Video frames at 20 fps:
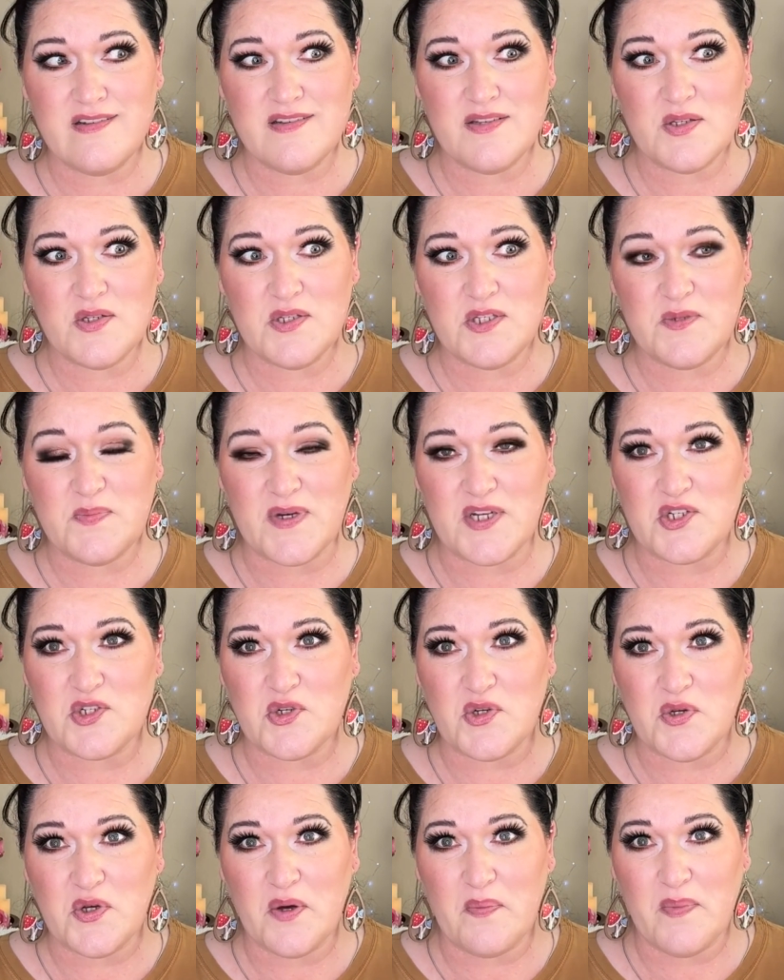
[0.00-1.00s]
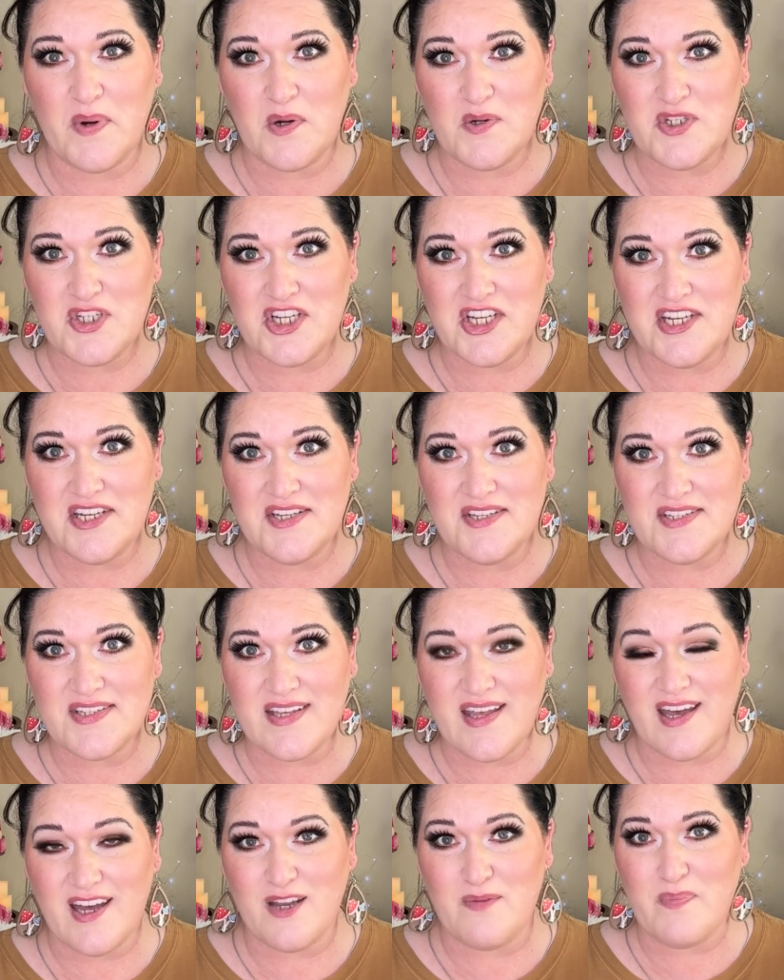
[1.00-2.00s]
special emojis
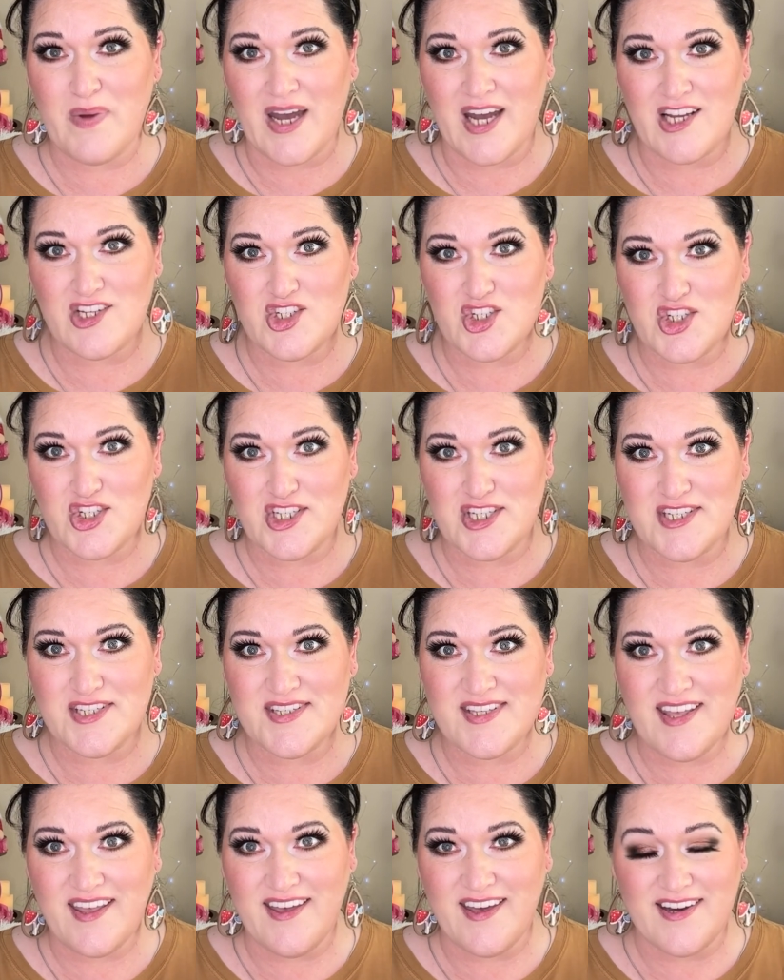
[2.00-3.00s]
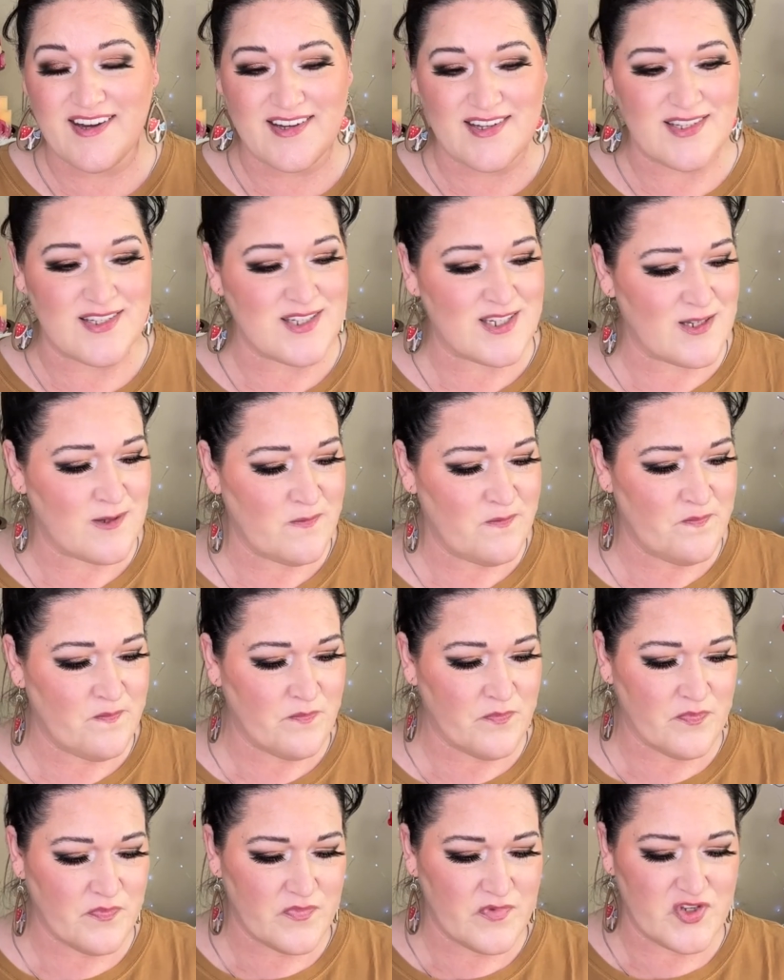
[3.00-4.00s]
and badges and
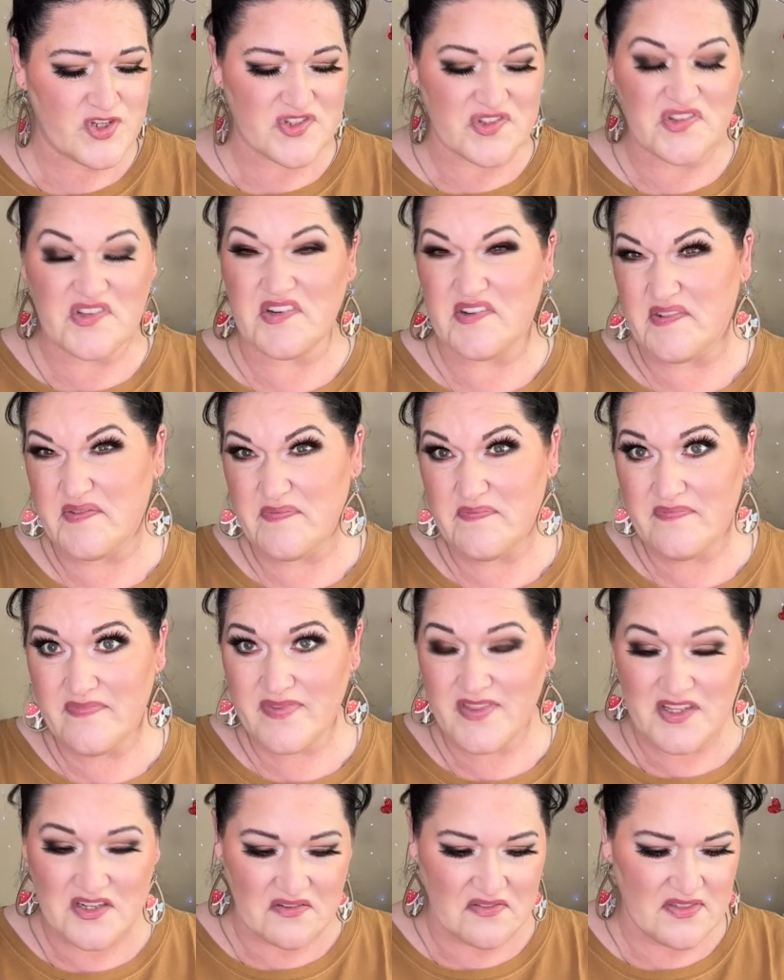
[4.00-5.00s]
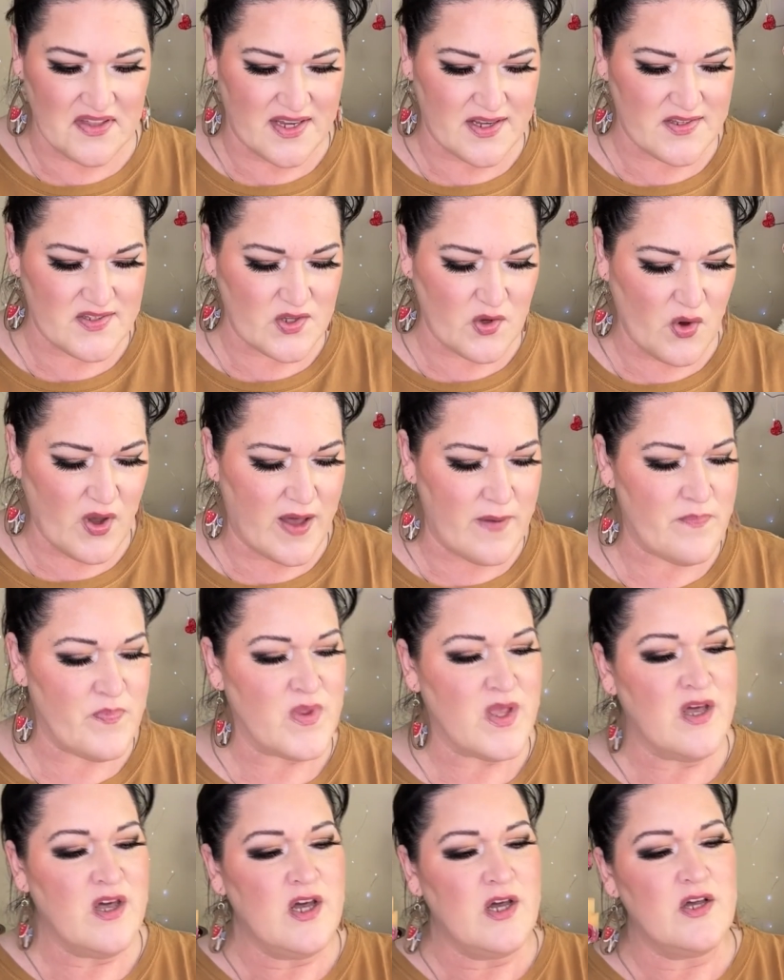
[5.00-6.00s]
just little things. Okay,
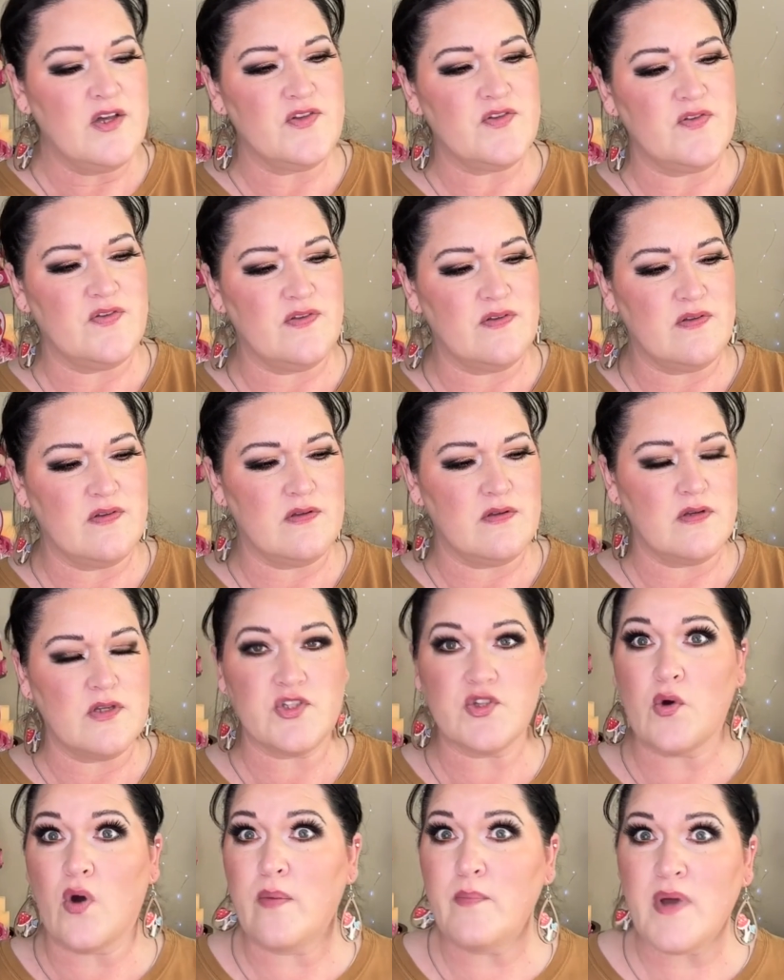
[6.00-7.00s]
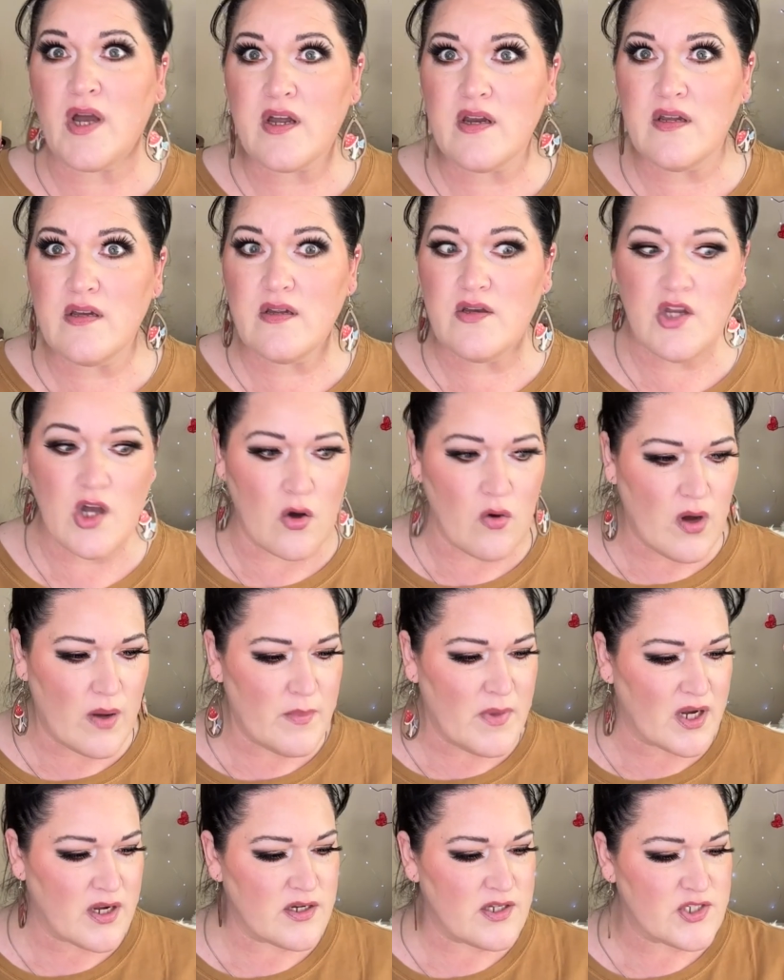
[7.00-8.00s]
so I'm
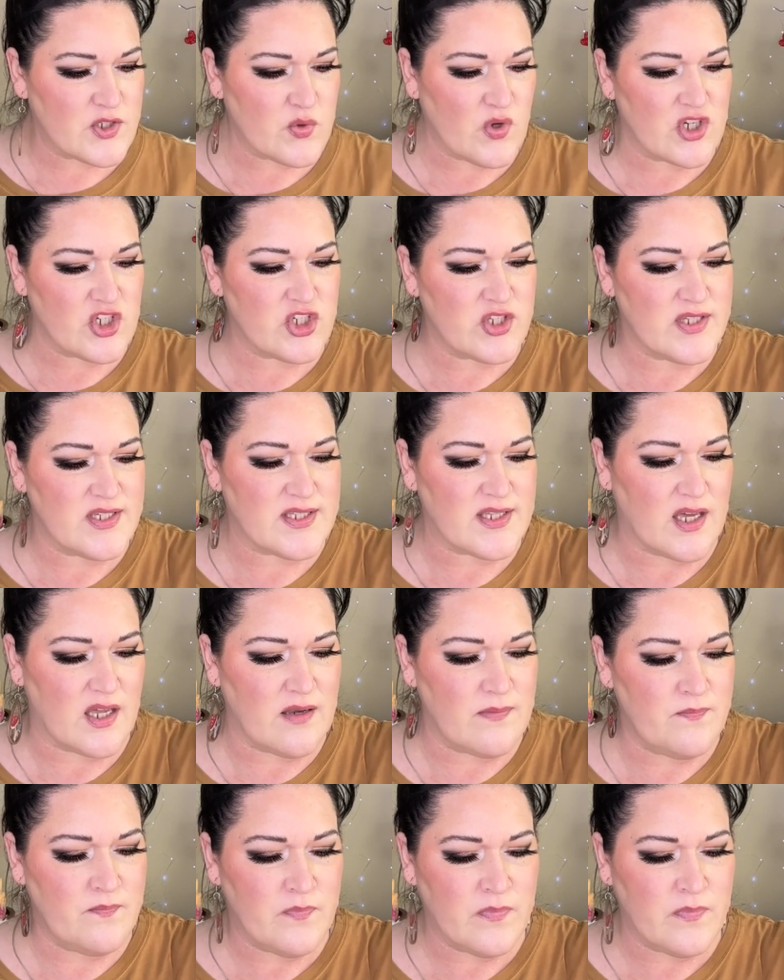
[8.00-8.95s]
not gonna swatch these then.